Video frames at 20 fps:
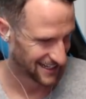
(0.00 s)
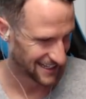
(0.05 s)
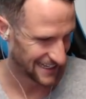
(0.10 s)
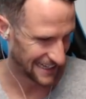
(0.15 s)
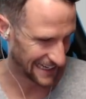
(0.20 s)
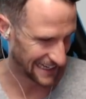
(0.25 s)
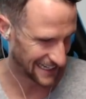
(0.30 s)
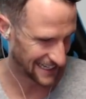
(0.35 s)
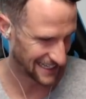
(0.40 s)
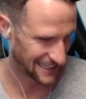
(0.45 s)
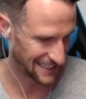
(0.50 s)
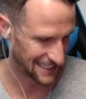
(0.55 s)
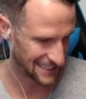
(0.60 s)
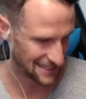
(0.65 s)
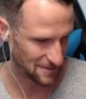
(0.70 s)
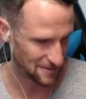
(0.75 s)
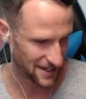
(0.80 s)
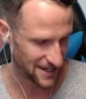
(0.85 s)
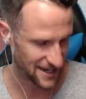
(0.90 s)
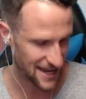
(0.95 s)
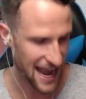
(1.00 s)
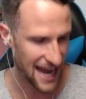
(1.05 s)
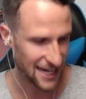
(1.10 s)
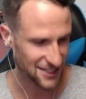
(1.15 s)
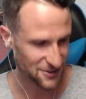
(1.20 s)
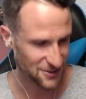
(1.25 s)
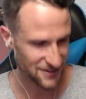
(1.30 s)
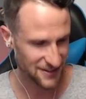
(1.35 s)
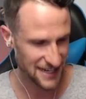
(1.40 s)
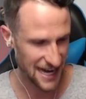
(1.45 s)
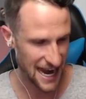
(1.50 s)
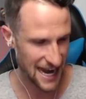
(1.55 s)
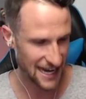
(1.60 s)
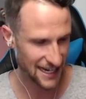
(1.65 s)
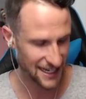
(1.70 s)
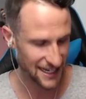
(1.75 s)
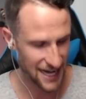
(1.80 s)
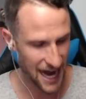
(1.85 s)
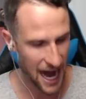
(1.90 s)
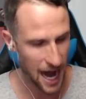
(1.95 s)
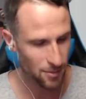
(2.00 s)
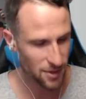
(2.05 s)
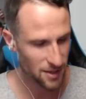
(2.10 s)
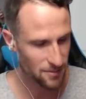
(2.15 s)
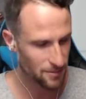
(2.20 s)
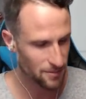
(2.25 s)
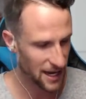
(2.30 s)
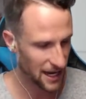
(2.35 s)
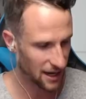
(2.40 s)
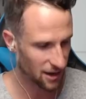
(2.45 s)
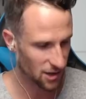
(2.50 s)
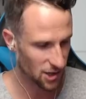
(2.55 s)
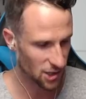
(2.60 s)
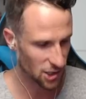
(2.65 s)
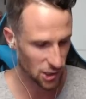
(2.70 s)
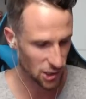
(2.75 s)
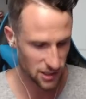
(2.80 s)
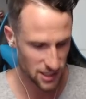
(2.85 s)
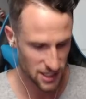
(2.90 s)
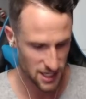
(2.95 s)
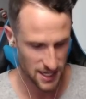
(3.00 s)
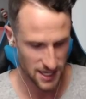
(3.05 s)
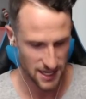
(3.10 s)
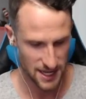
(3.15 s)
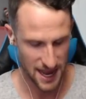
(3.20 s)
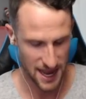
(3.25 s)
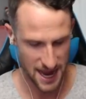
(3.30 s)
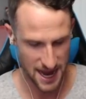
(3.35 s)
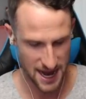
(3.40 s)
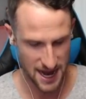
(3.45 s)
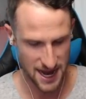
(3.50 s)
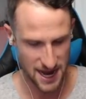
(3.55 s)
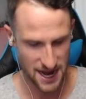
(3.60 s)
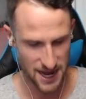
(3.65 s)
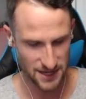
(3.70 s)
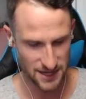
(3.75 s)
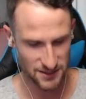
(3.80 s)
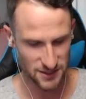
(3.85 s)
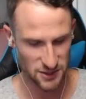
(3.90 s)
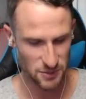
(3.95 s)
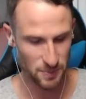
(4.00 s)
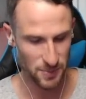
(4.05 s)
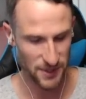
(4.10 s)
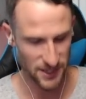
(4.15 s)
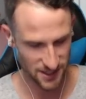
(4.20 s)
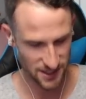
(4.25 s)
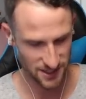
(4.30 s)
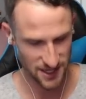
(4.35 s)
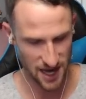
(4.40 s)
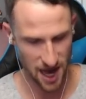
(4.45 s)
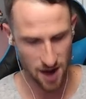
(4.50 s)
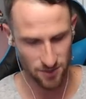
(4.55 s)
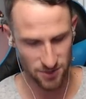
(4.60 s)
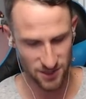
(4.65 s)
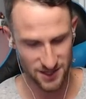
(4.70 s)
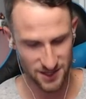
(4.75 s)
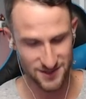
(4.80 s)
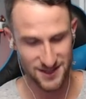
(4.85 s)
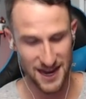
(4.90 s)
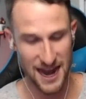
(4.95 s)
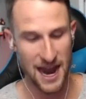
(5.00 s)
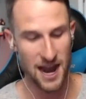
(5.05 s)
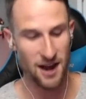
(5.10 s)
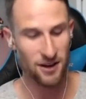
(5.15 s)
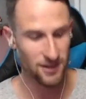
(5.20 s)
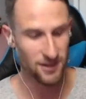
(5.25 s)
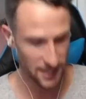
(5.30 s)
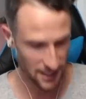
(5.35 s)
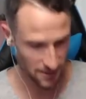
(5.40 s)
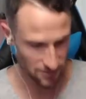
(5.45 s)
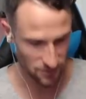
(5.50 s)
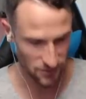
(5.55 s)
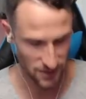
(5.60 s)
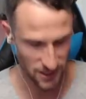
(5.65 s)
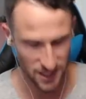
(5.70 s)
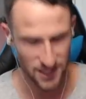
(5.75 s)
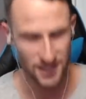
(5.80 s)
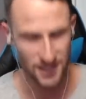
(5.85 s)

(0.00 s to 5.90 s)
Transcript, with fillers: Um, next we've got goblin barrel and spear goblins. I'll keep the